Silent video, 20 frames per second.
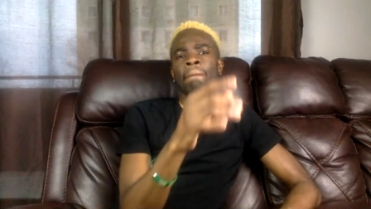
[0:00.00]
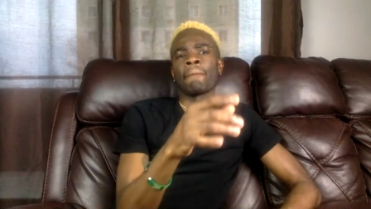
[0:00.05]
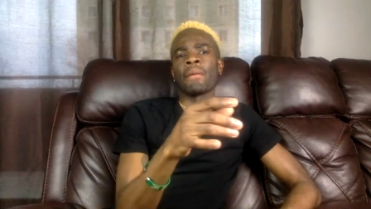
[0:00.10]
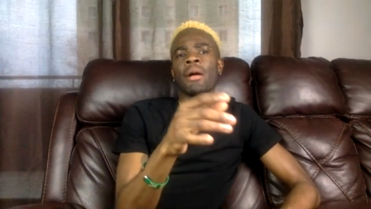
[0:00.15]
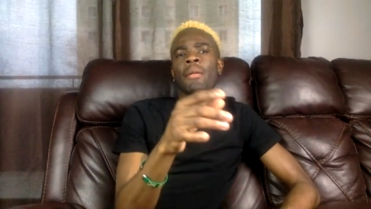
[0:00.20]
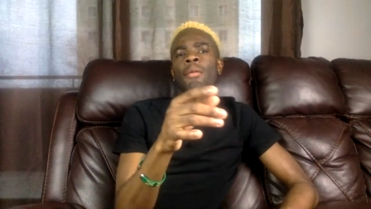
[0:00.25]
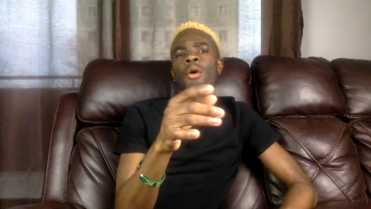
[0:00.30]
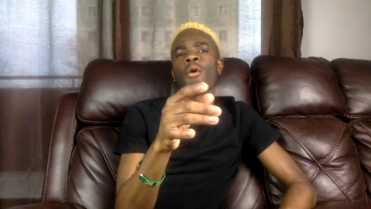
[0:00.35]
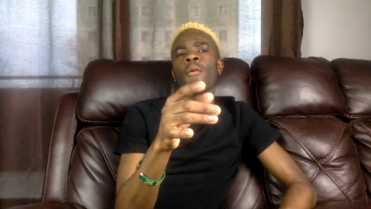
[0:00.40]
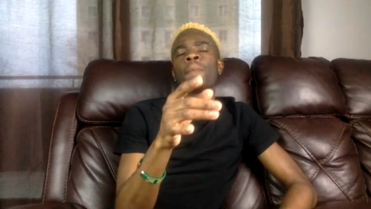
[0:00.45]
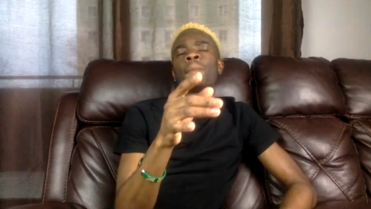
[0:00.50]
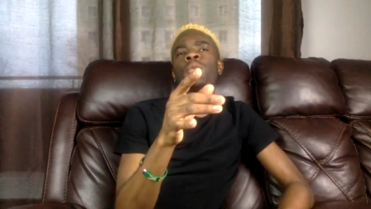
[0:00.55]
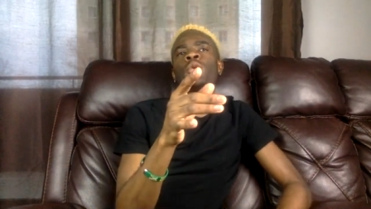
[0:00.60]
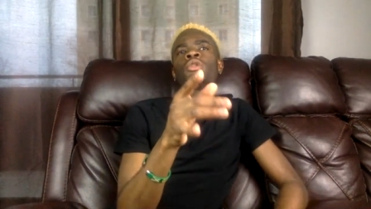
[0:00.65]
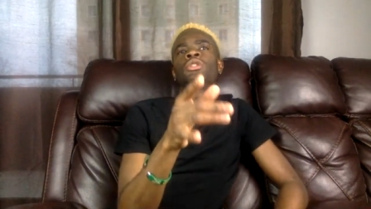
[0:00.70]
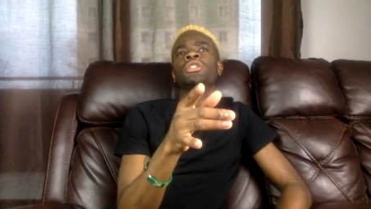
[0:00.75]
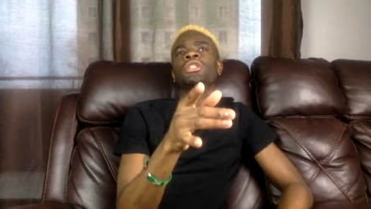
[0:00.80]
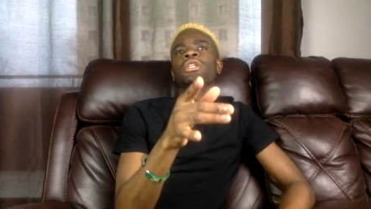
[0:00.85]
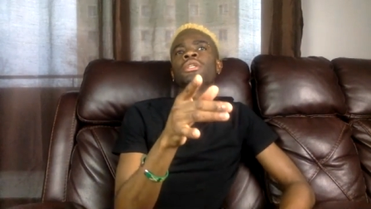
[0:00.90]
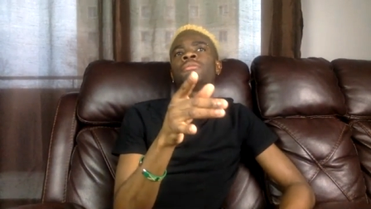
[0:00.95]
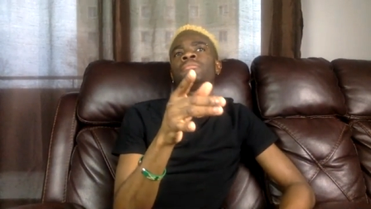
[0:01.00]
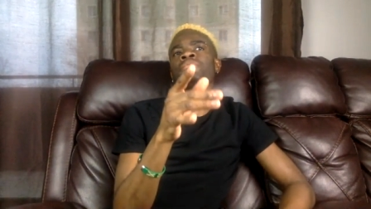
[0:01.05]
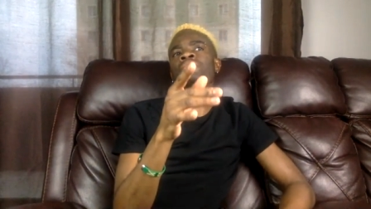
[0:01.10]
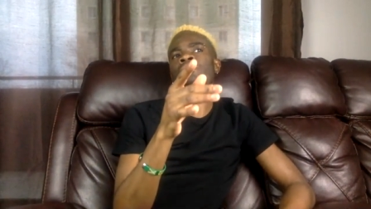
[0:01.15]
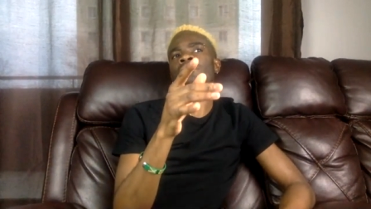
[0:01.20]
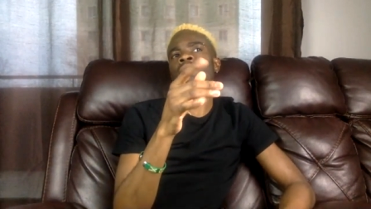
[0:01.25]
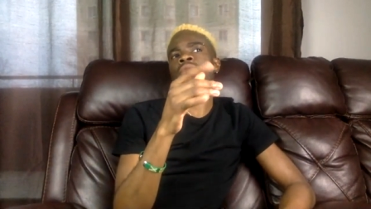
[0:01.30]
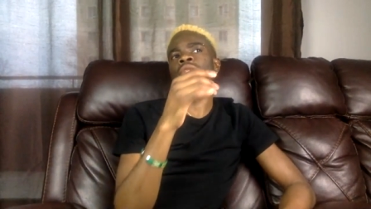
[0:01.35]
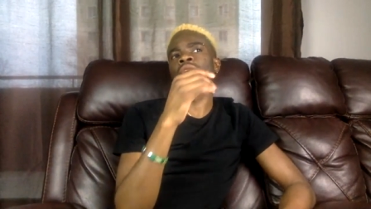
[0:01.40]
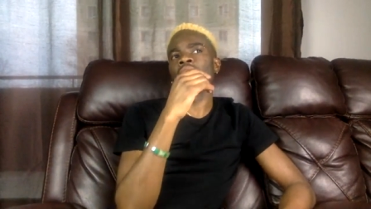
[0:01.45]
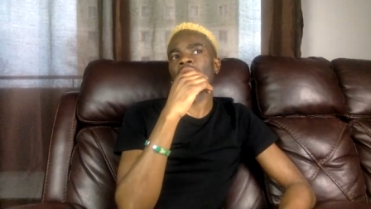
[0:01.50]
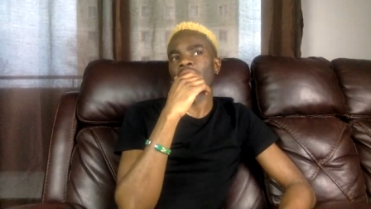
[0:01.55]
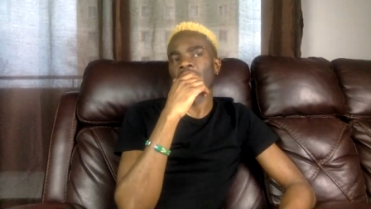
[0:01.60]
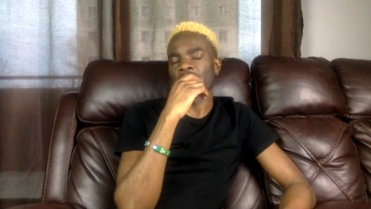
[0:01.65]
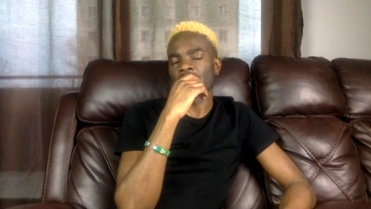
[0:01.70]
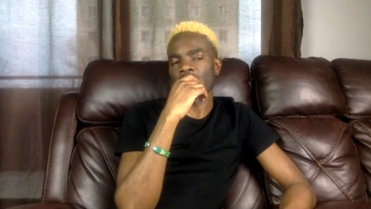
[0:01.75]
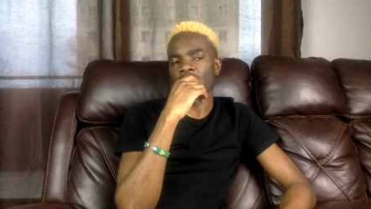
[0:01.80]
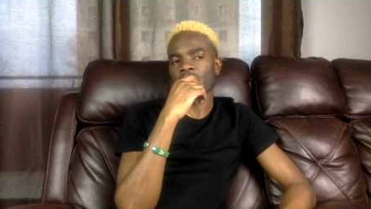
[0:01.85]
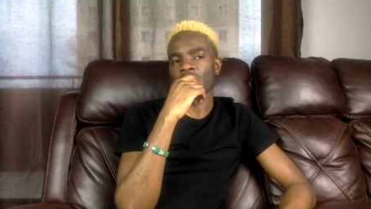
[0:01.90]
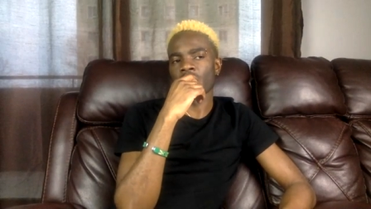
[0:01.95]
about putting the
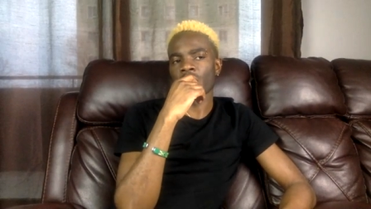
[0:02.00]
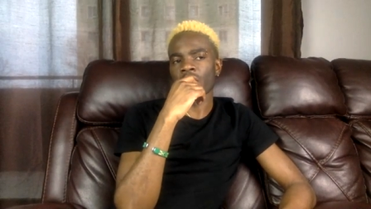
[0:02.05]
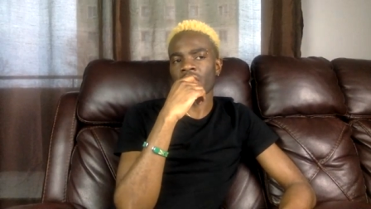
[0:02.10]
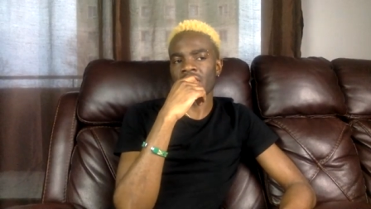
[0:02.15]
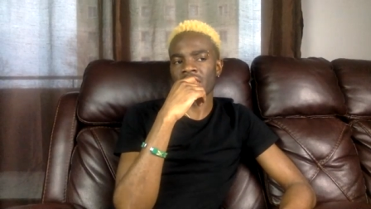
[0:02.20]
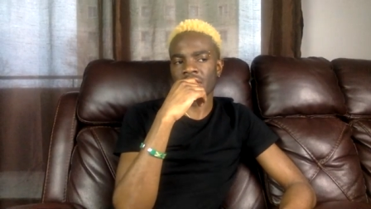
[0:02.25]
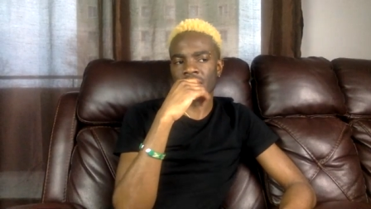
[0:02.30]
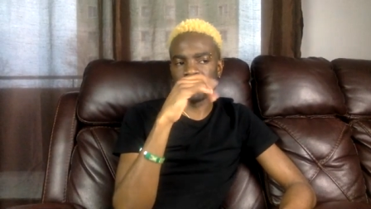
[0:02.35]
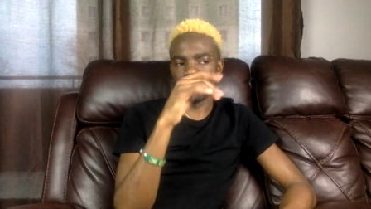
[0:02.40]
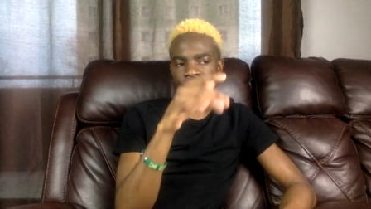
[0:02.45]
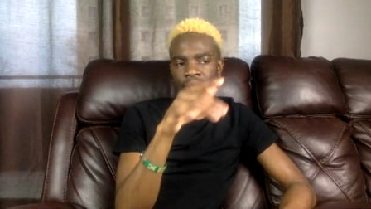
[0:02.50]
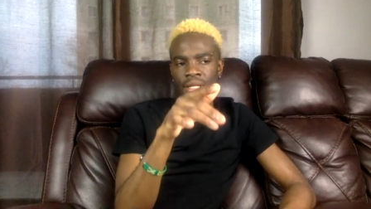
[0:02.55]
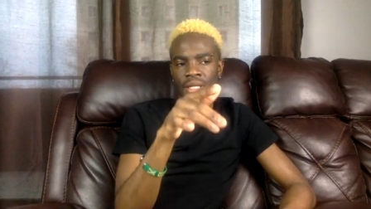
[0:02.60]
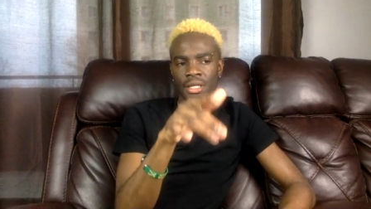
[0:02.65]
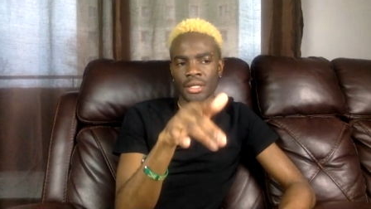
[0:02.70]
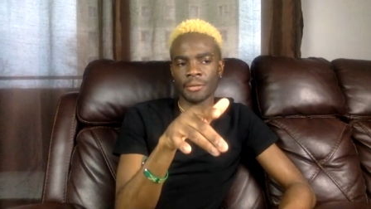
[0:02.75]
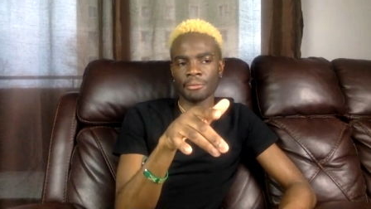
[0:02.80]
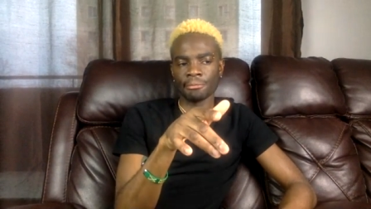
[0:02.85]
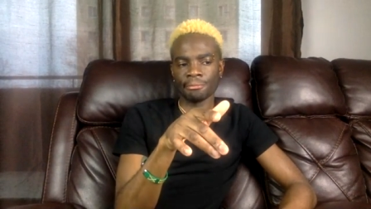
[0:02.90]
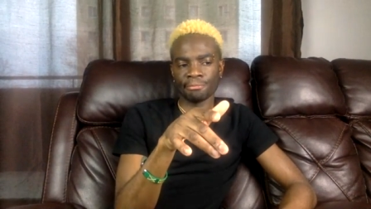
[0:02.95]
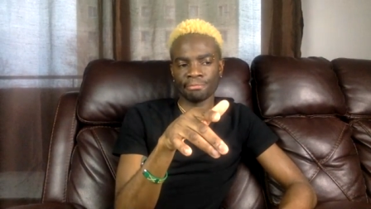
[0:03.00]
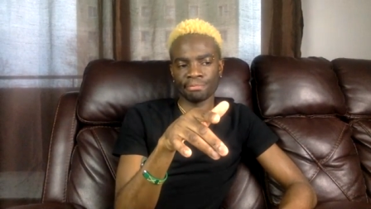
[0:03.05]
actual recipe